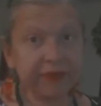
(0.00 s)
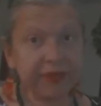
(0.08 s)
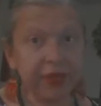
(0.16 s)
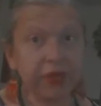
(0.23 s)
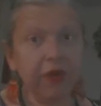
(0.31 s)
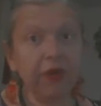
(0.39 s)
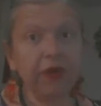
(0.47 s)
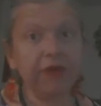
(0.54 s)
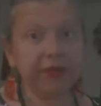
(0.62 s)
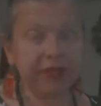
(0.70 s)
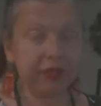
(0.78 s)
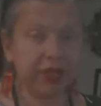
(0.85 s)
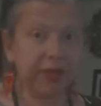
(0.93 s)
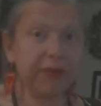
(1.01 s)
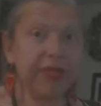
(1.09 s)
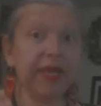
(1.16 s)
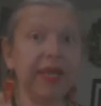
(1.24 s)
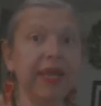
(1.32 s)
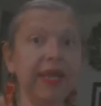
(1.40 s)
You know, there's going to
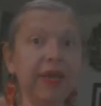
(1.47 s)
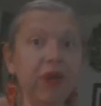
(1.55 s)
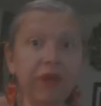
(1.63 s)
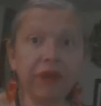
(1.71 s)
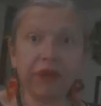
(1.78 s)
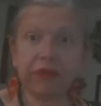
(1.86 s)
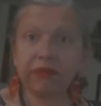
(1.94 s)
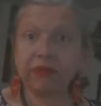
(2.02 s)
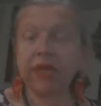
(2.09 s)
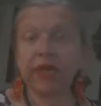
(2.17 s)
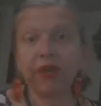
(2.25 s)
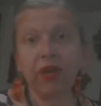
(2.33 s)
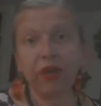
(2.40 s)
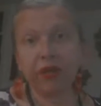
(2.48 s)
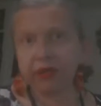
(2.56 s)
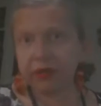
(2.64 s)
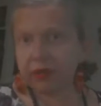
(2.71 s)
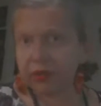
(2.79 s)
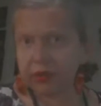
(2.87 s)
be another
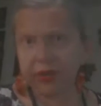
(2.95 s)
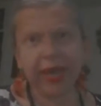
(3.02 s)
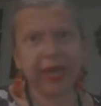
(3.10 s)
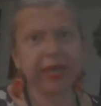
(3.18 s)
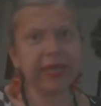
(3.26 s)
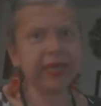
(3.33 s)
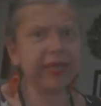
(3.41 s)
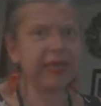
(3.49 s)
another train and